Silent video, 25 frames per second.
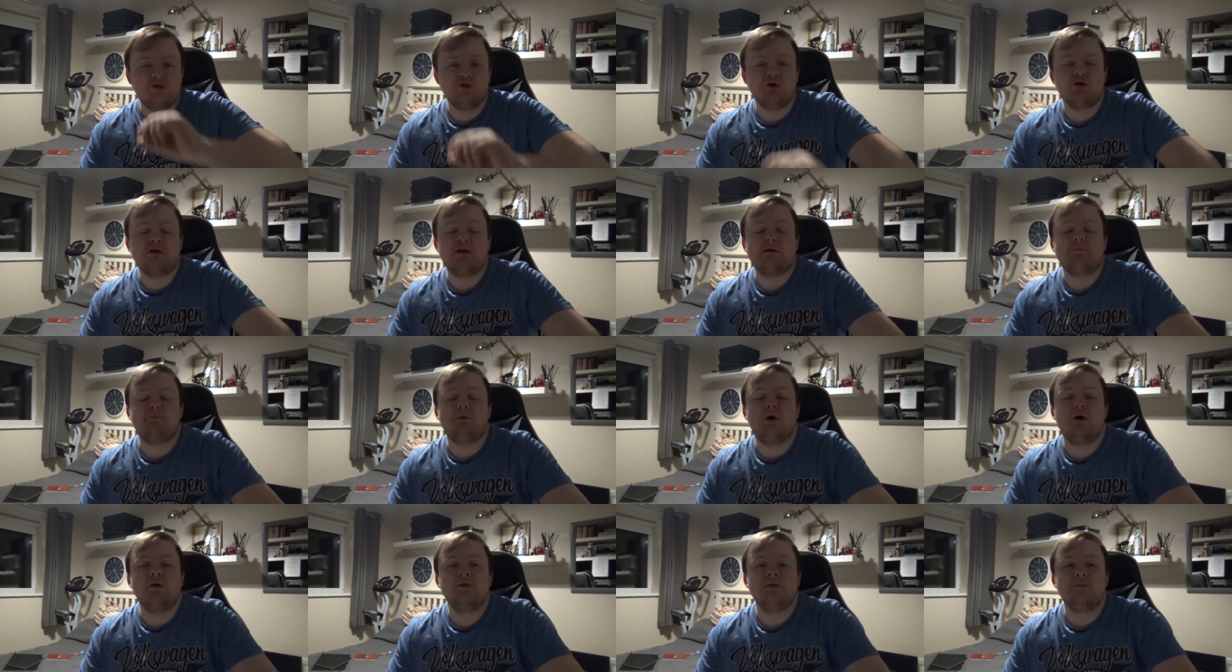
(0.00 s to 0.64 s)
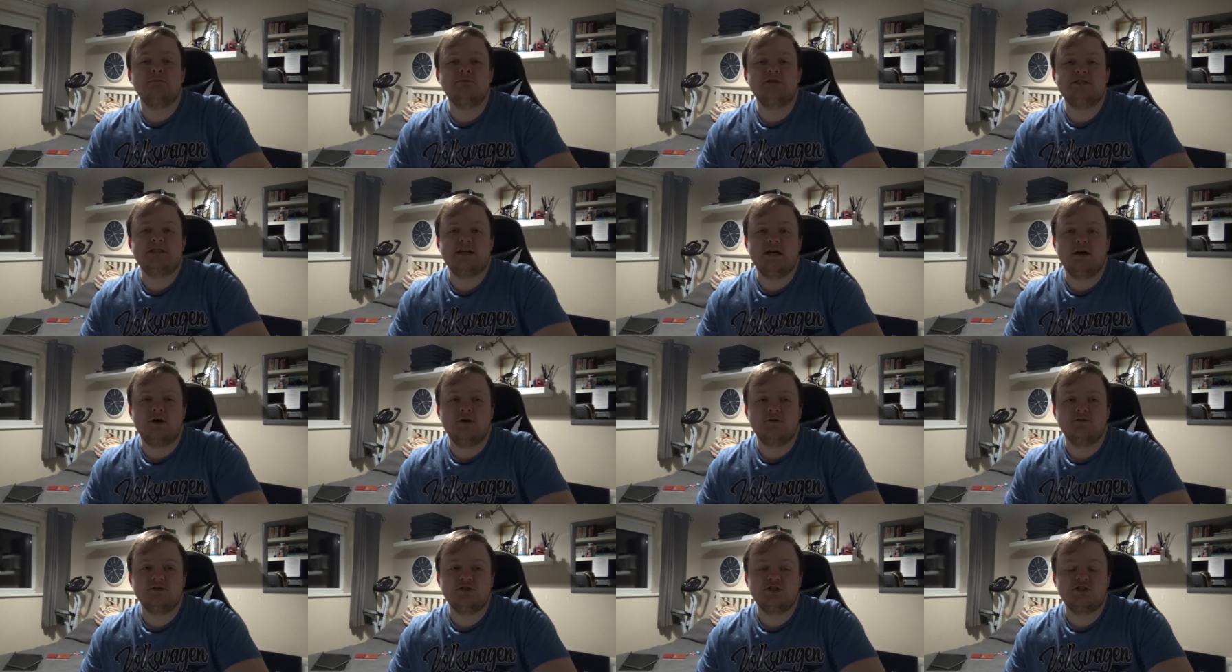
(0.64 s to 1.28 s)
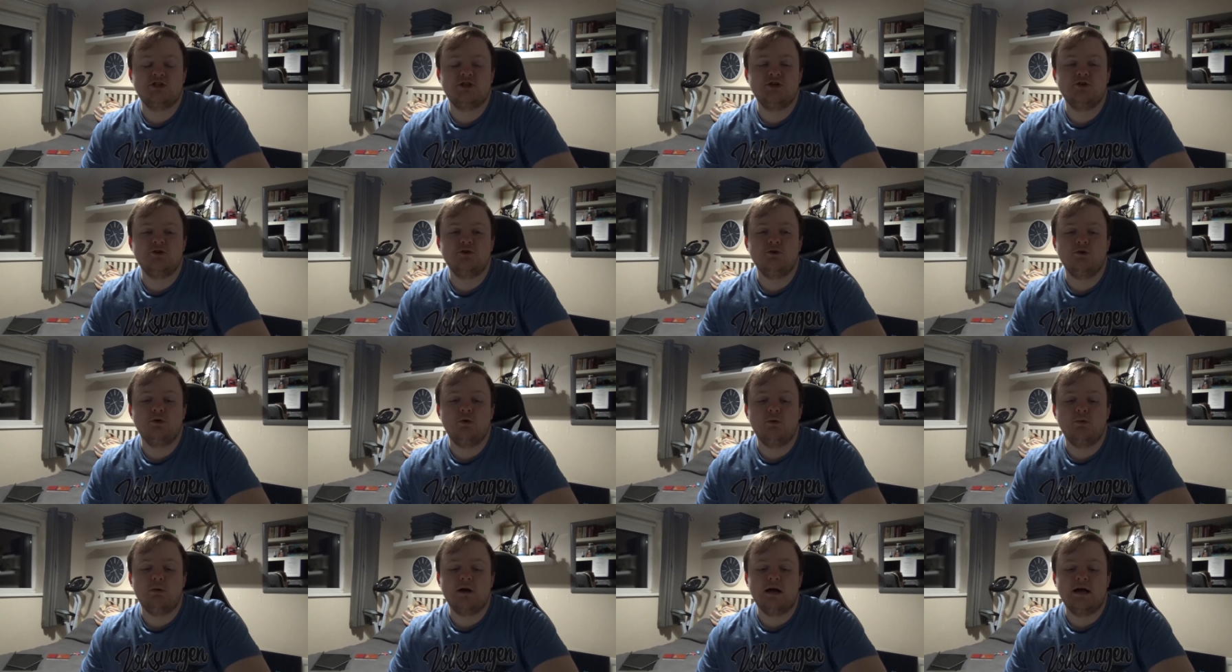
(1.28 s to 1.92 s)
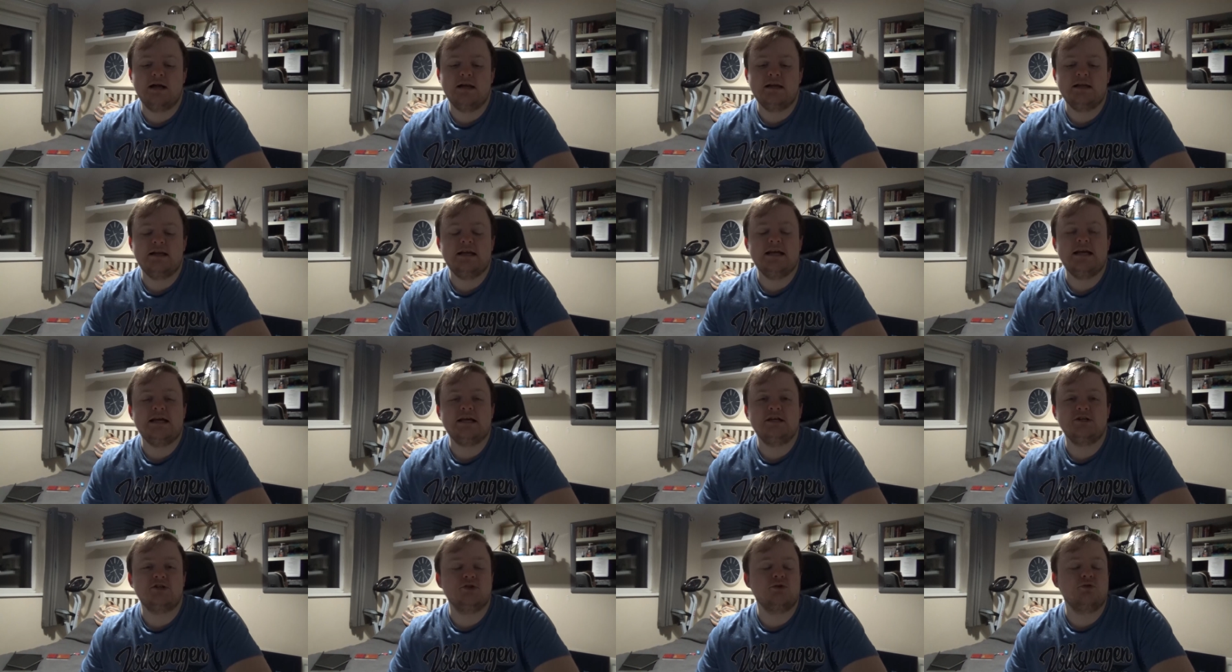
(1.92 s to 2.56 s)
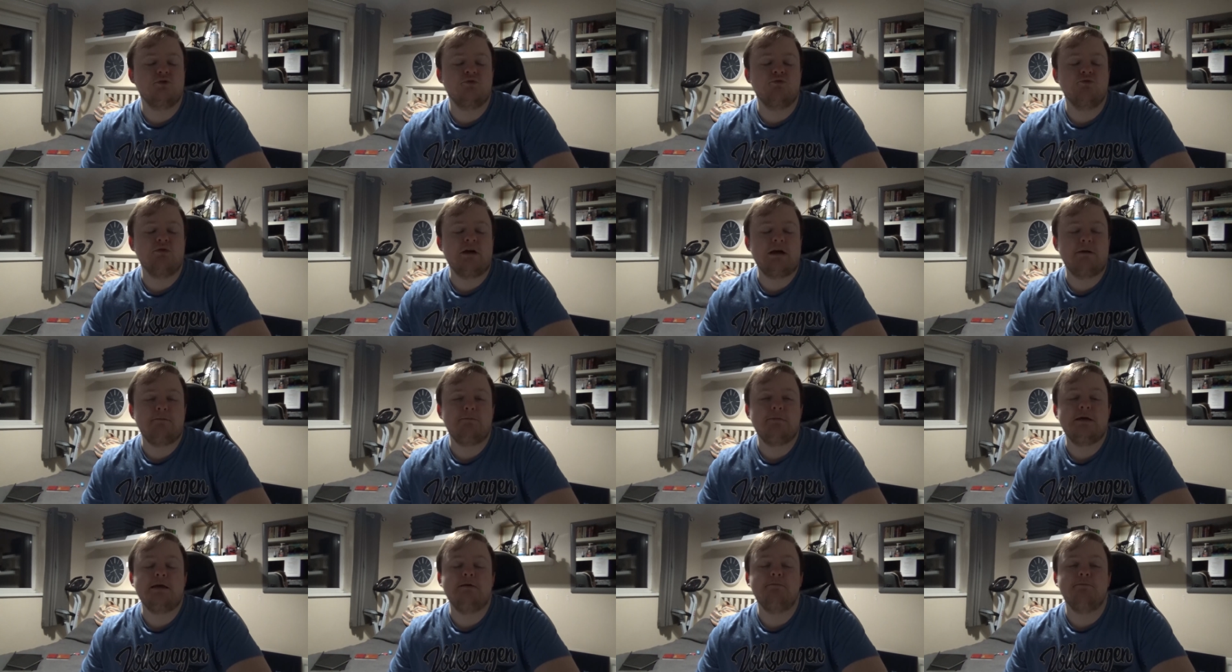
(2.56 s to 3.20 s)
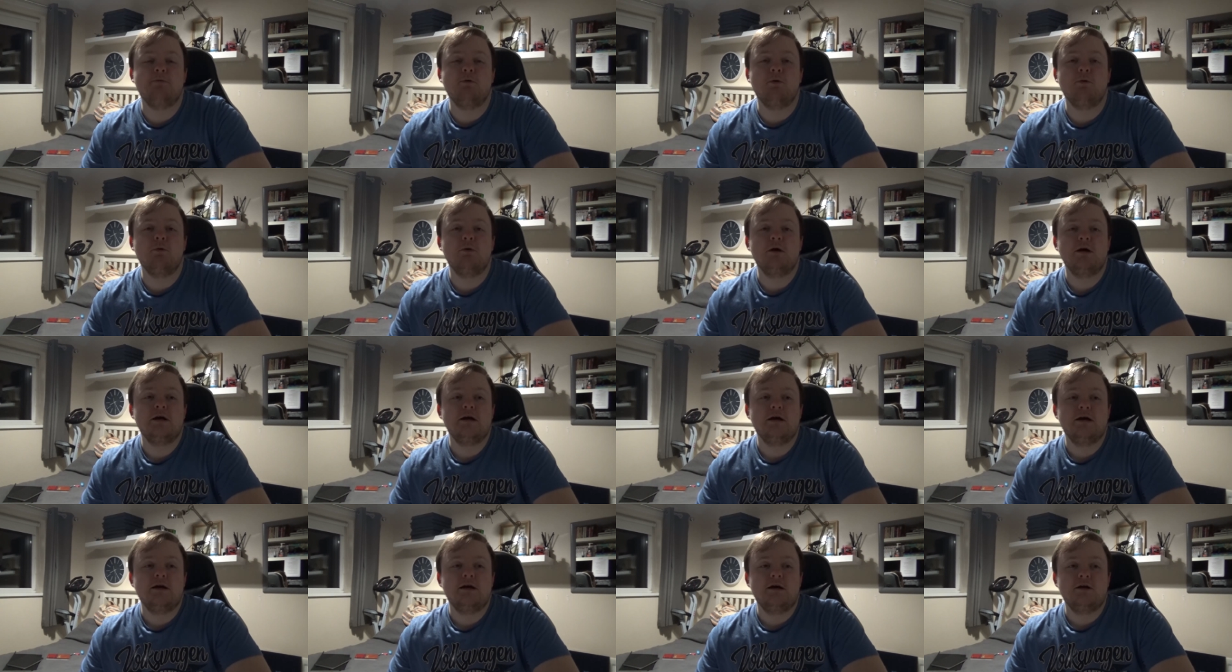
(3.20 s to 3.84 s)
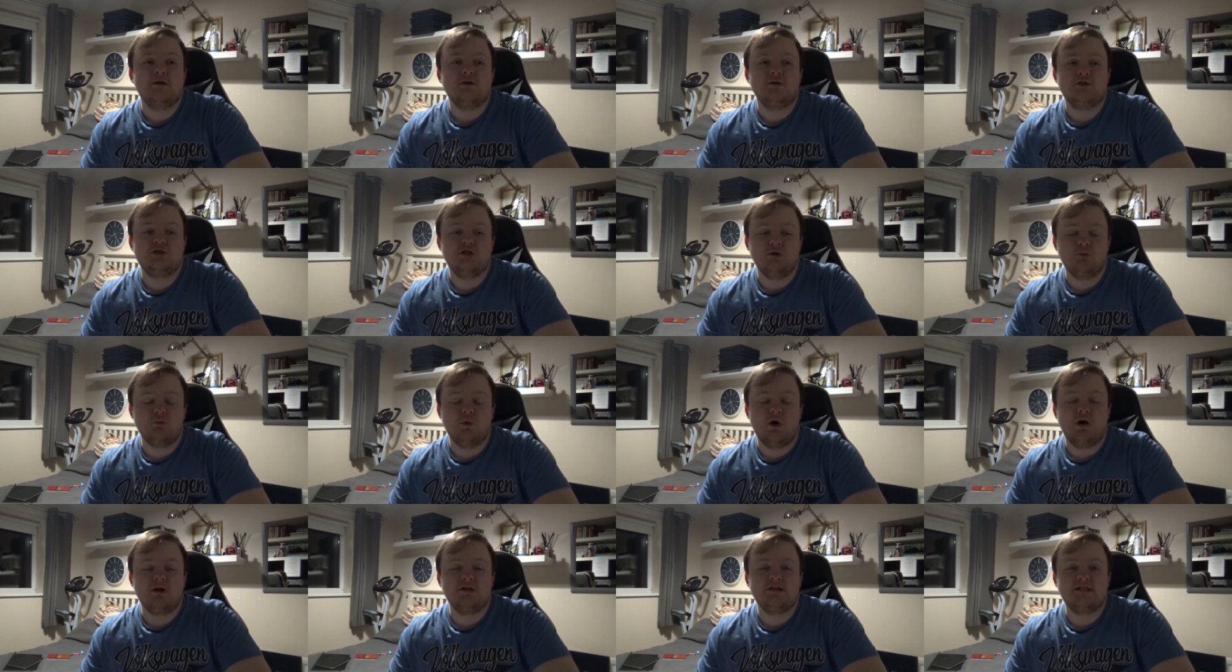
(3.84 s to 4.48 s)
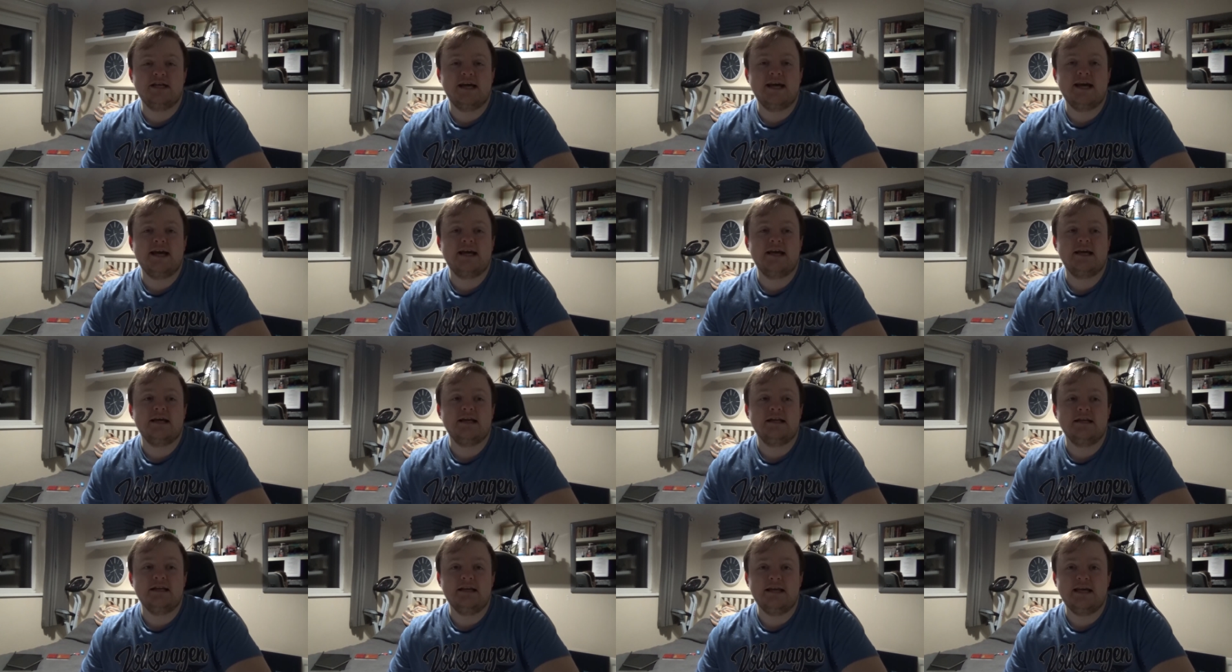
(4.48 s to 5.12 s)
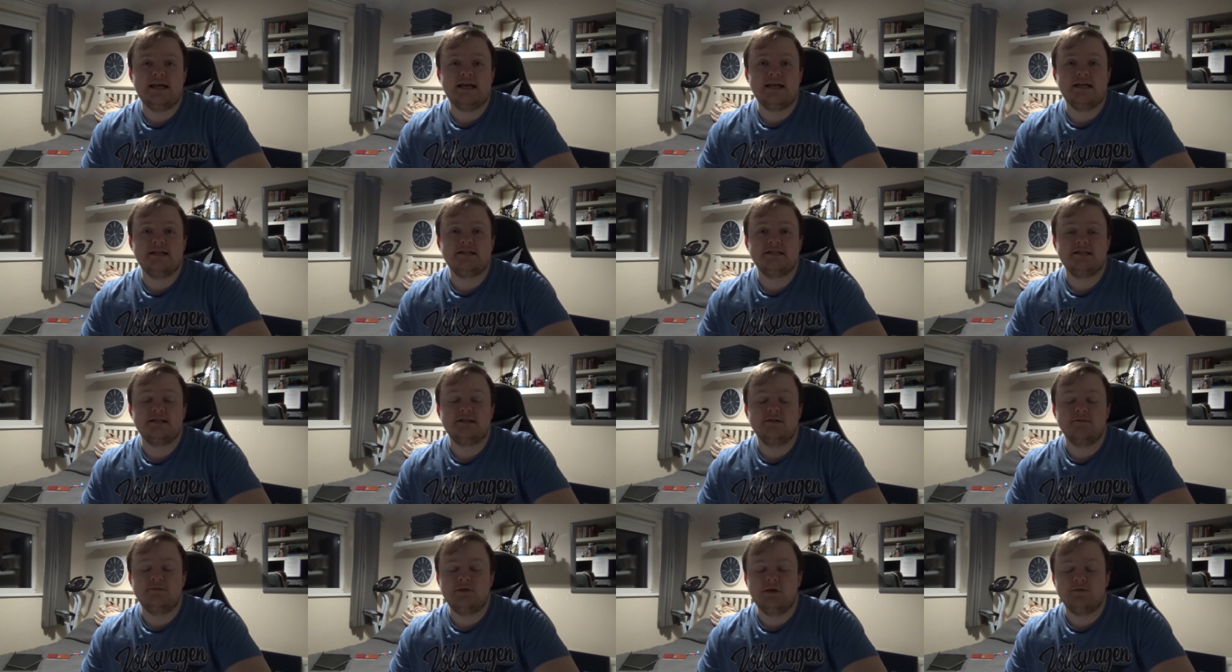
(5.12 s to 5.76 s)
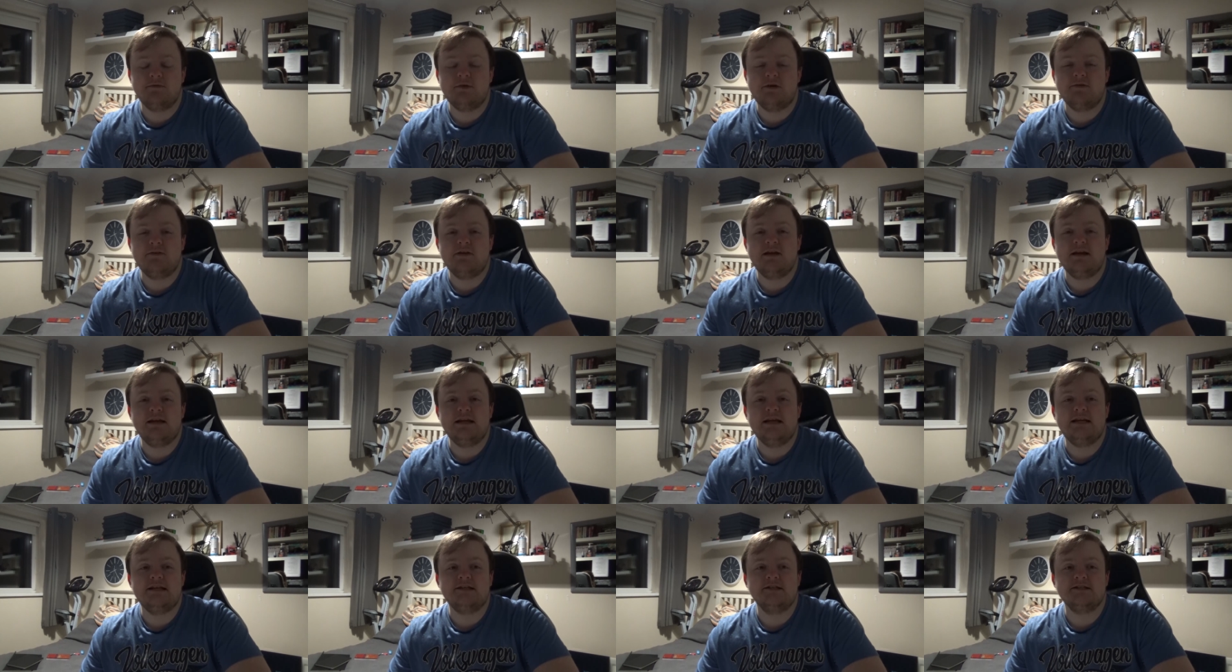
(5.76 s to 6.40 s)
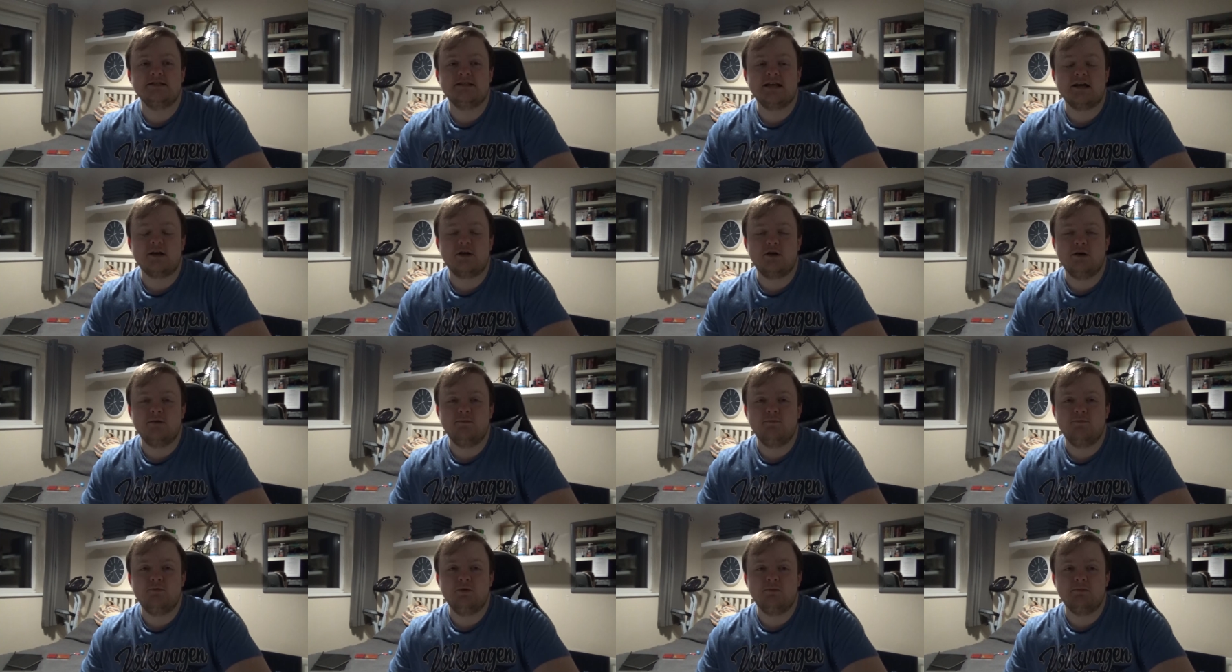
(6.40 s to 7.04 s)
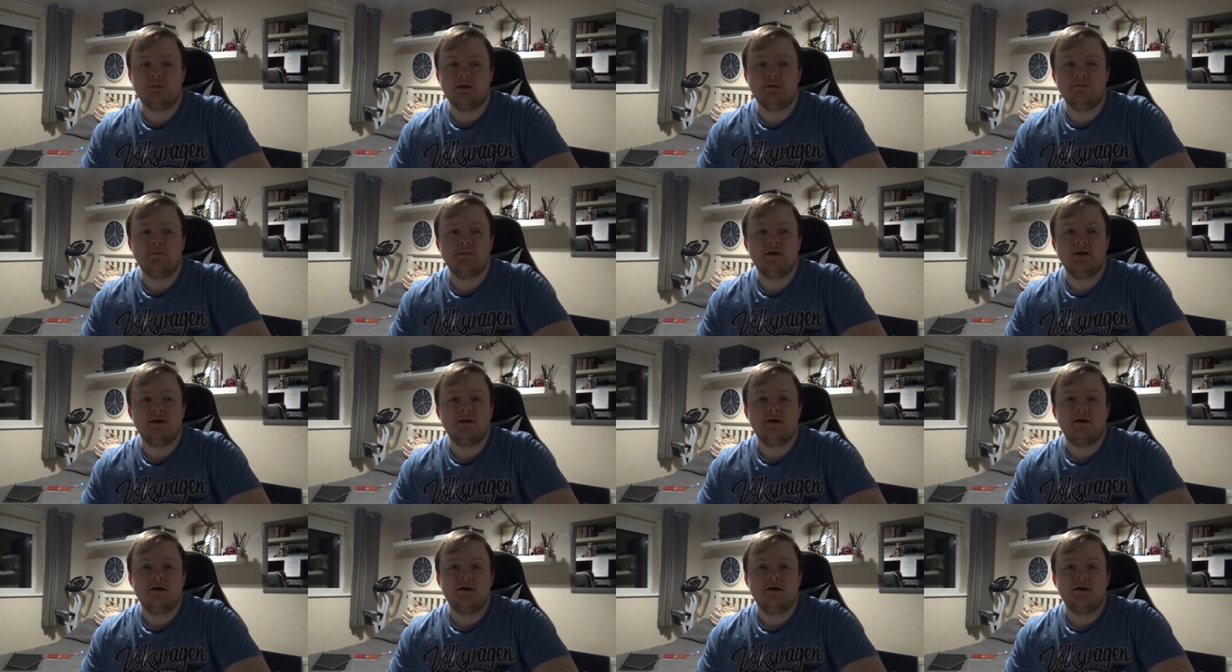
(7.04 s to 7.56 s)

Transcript: took it upon themselves to uh, lead great people, to one day lead the very leaders that come from them.